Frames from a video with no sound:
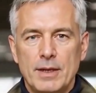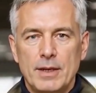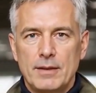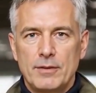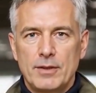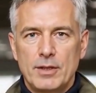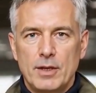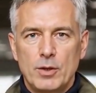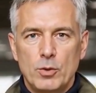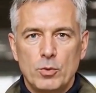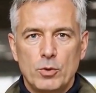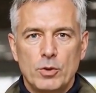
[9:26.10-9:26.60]
if
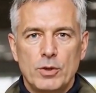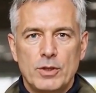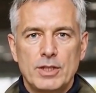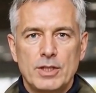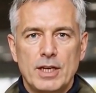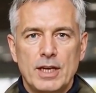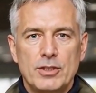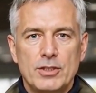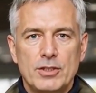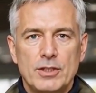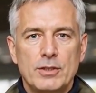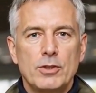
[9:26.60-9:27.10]
there were
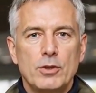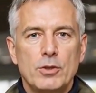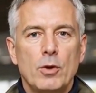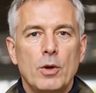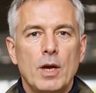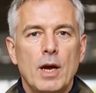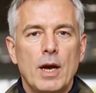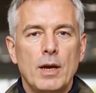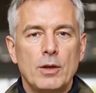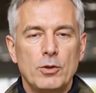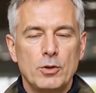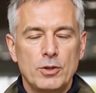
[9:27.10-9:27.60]
dozens or
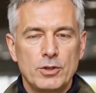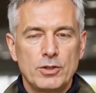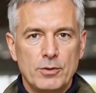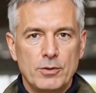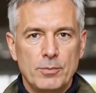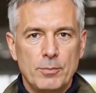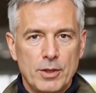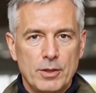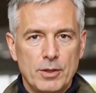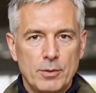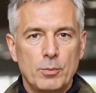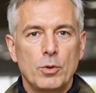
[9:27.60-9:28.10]
hundreds
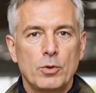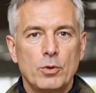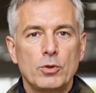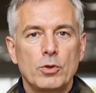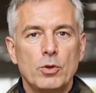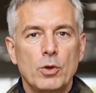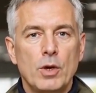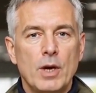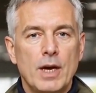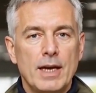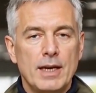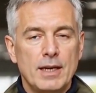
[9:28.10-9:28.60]
of people
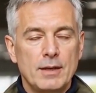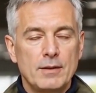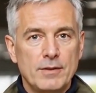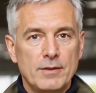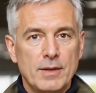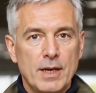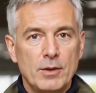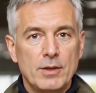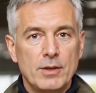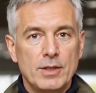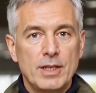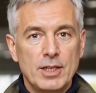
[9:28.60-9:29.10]
tried and
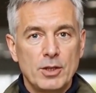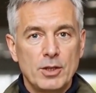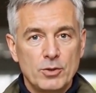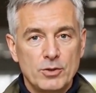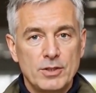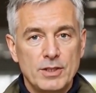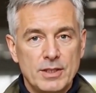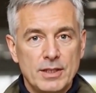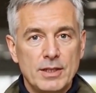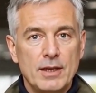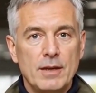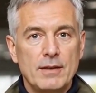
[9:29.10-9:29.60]
found
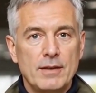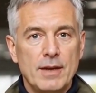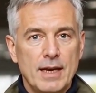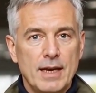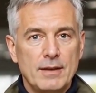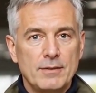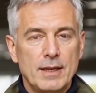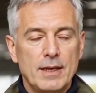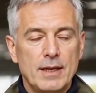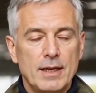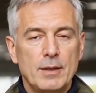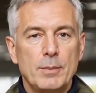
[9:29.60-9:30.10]
guilty of
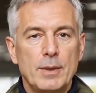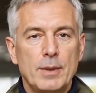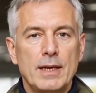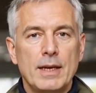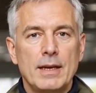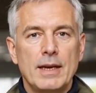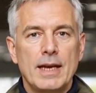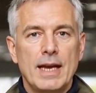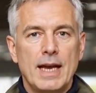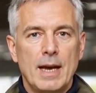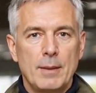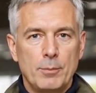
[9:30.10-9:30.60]
having
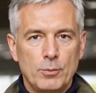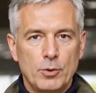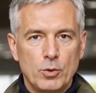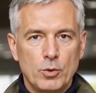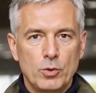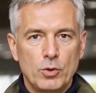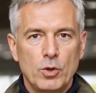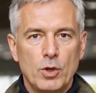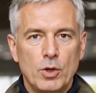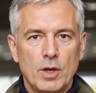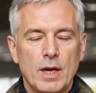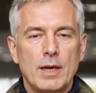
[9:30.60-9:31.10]
committed capital
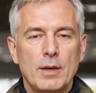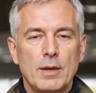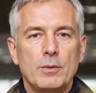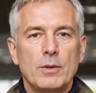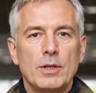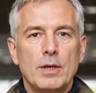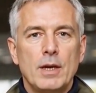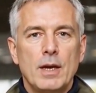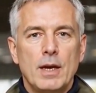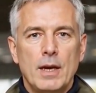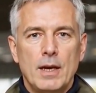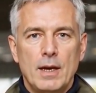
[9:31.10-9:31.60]

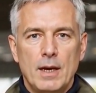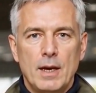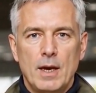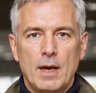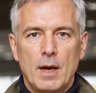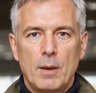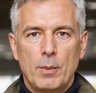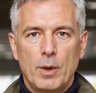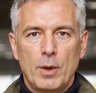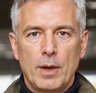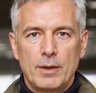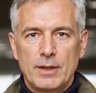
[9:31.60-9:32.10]
crimes
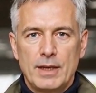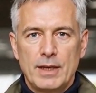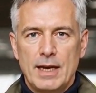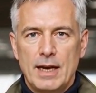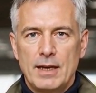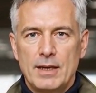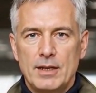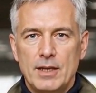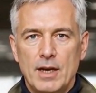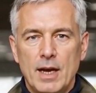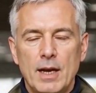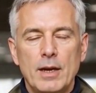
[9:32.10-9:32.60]
among the
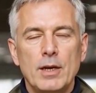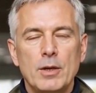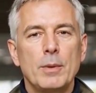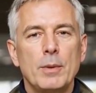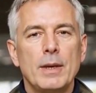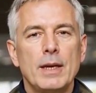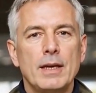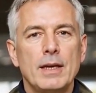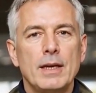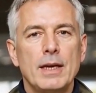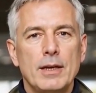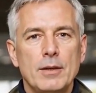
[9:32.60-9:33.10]

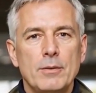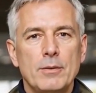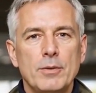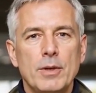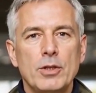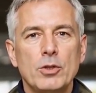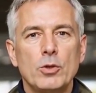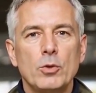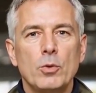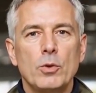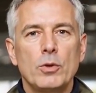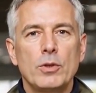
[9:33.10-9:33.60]
undocumented
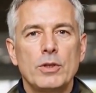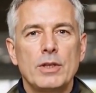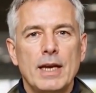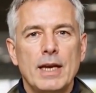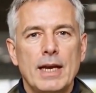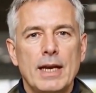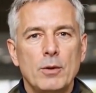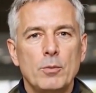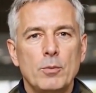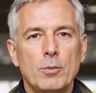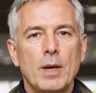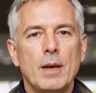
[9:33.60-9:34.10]
individuals
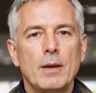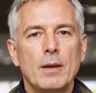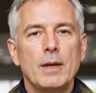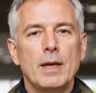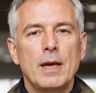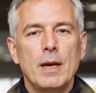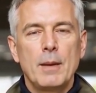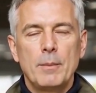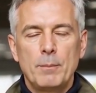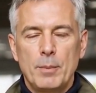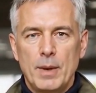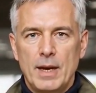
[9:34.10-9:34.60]
getting rounded
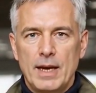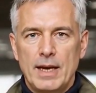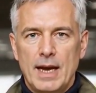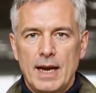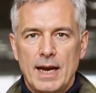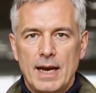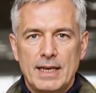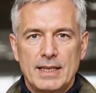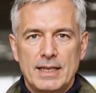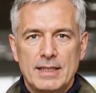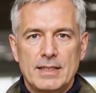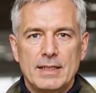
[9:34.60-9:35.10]
up by
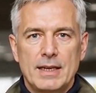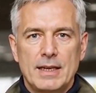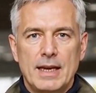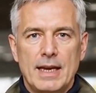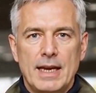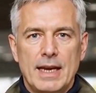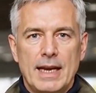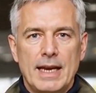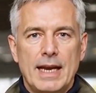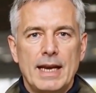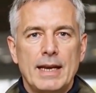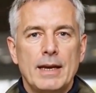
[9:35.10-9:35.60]
ICE
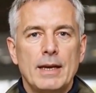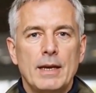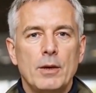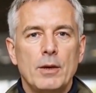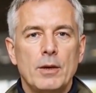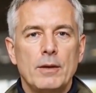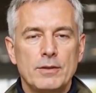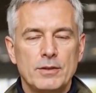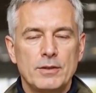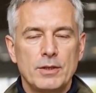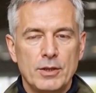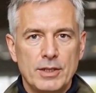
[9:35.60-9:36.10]
and their
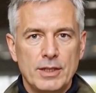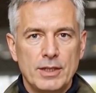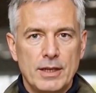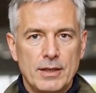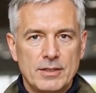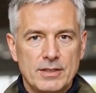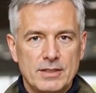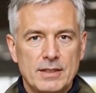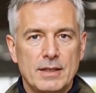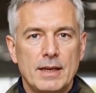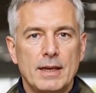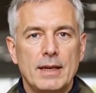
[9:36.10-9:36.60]

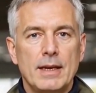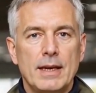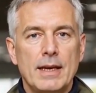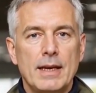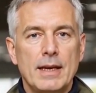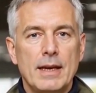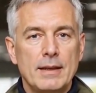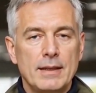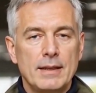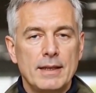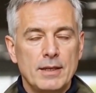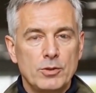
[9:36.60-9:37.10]
affiliates,
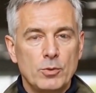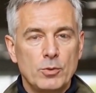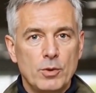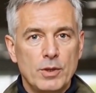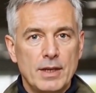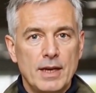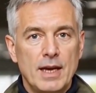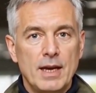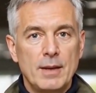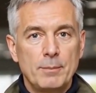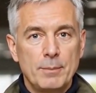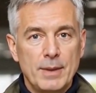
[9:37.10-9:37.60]
this would
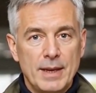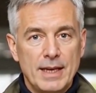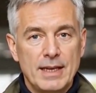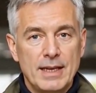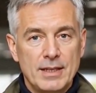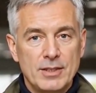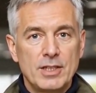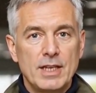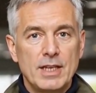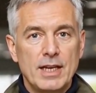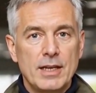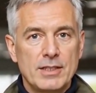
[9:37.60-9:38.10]
not make
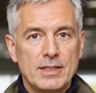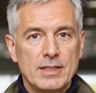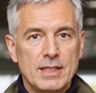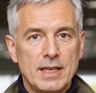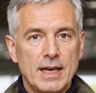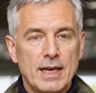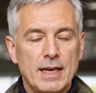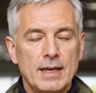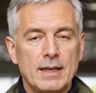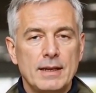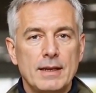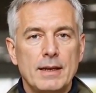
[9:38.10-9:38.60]
it
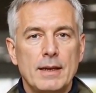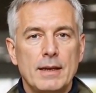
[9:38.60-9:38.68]
genocide,